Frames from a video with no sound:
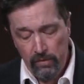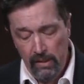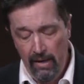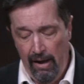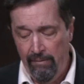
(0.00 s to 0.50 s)

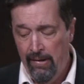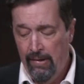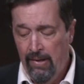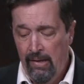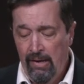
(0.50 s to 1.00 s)
uh,
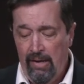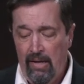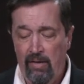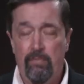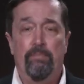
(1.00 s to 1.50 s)

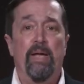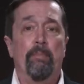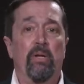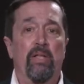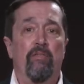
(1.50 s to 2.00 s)
uh,
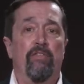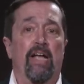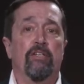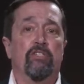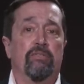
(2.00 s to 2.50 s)
people
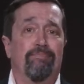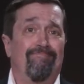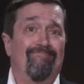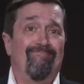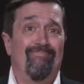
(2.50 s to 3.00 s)
invent
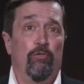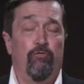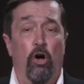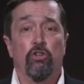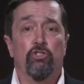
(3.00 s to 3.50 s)

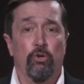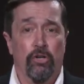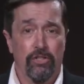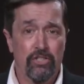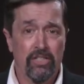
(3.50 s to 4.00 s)

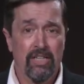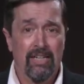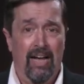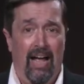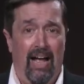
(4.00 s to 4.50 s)
falsehoods
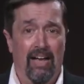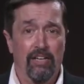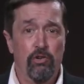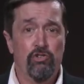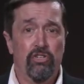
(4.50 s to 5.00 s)
uh,
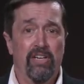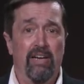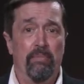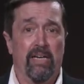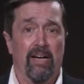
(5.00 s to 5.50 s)
usually
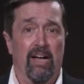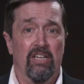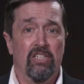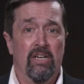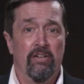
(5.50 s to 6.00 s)

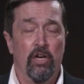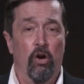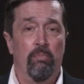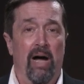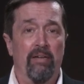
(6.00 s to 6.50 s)
because no,
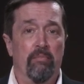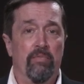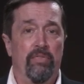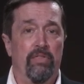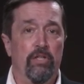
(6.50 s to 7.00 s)
my
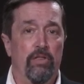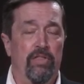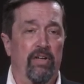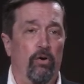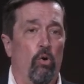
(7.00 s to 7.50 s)

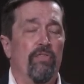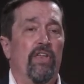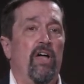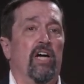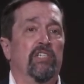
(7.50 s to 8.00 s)
the
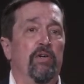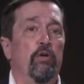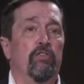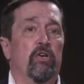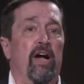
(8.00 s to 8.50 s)
orthodox view
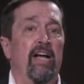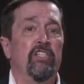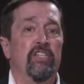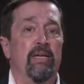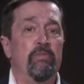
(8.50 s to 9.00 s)
of
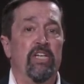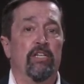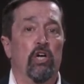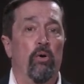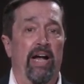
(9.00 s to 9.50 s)
Christ seems
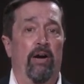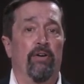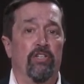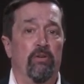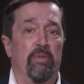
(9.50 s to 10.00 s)

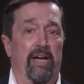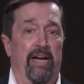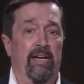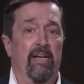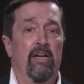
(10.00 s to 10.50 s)
incoherent to
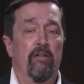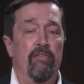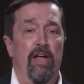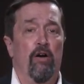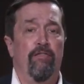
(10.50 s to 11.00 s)
me.
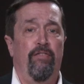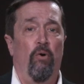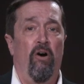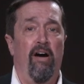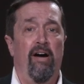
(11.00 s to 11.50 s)

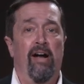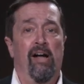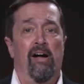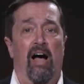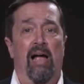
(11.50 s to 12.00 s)
Therefore,
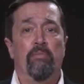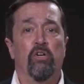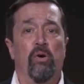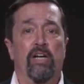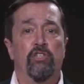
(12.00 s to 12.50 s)
I'm
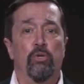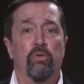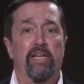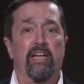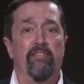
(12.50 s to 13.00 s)
going to
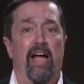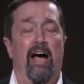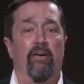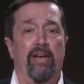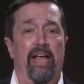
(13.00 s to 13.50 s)
leave
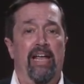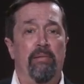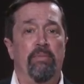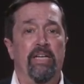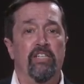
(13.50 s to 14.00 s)
out A,
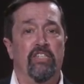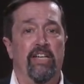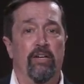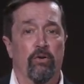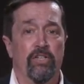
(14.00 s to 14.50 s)
B,
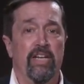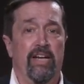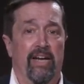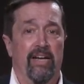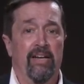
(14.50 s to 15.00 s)
C, or
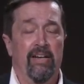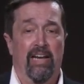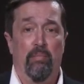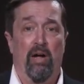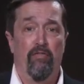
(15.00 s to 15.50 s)
D
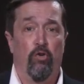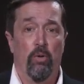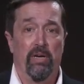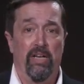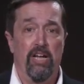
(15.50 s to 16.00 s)
in my
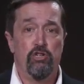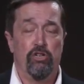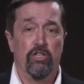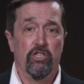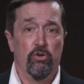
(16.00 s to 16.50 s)

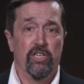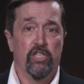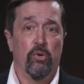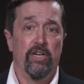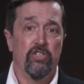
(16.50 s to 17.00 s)
formulation, so it's
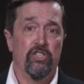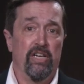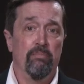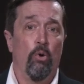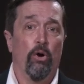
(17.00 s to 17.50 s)
going to
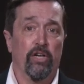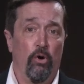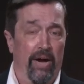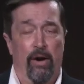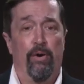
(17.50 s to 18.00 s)
seem more
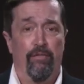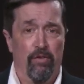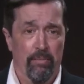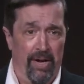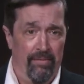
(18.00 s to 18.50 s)
coherent
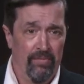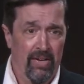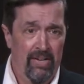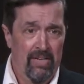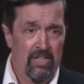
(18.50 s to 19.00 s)
for me.
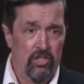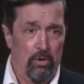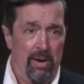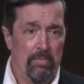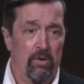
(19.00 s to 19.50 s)
So
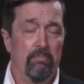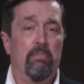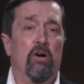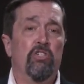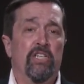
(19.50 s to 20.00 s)
remember,
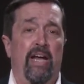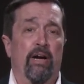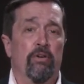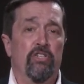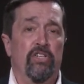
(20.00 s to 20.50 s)
most
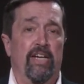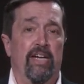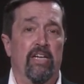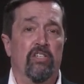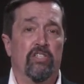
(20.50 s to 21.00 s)

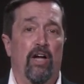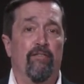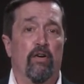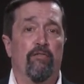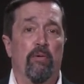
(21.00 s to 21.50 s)
heresies
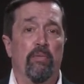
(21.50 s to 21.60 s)
suffer from